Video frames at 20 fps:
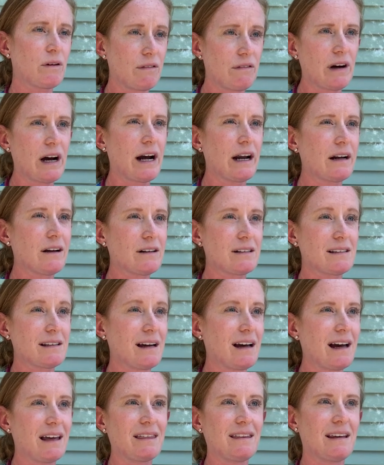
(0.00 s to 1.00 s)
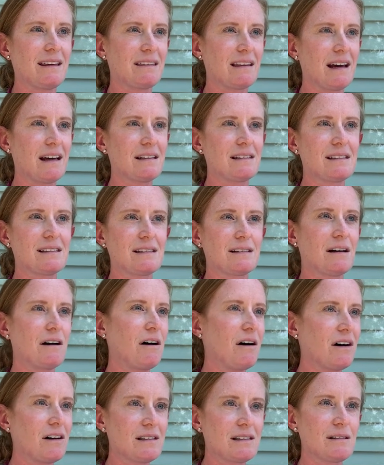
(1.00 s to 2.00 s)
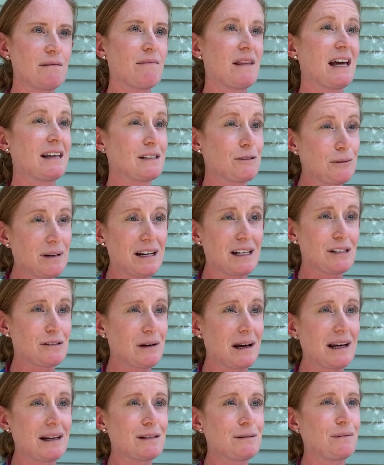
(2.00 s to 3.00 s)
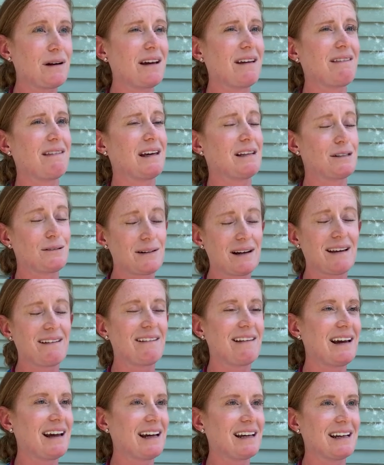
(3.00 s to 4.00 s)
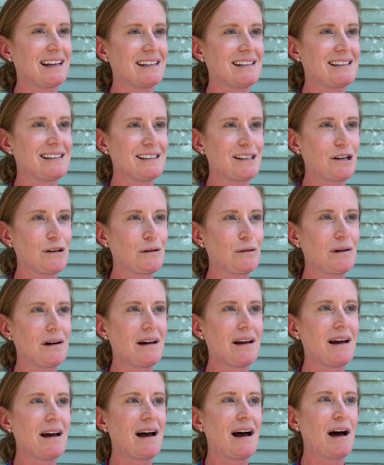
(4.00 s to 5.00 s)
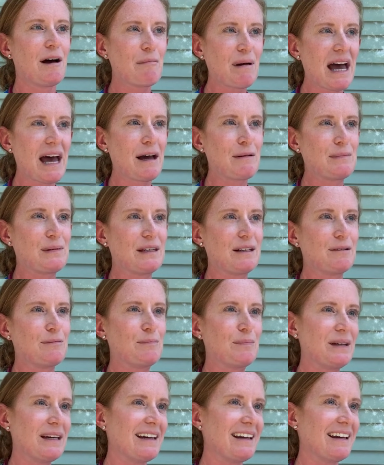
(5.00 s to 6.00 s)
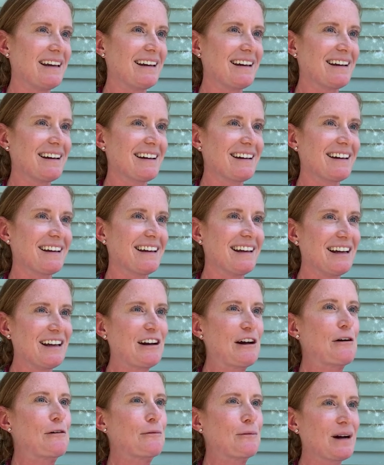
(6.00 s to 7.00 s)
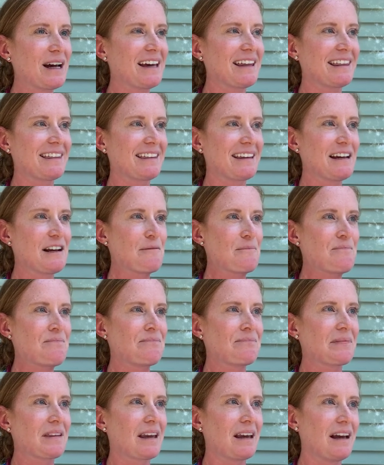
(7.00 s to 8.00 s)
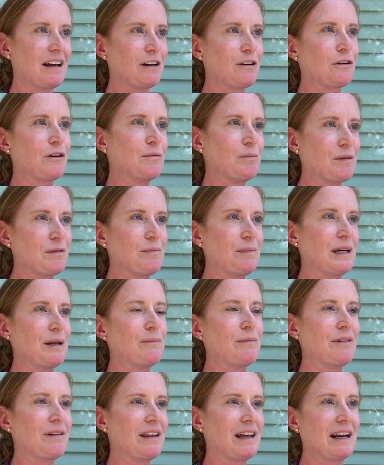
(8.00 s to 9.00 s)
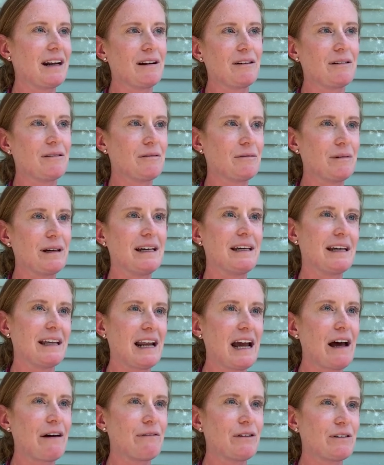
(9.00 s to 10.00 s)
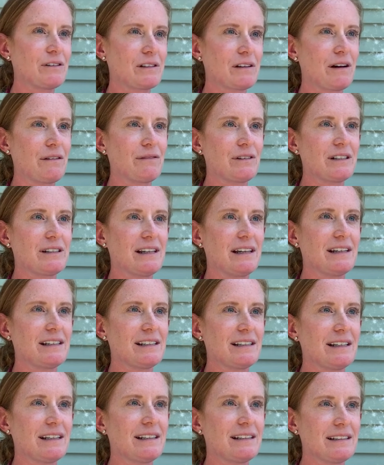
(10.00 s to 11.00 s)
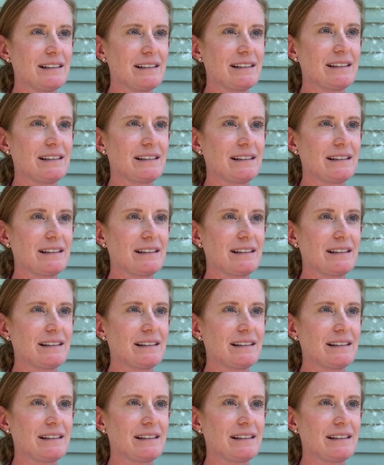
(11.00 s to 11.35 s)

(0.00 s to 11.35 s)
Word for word: providers. I think that's awesome. That's what I trained with. That's what I like. And so I'm happy to be, you know, with a group of people that we can have those conversations.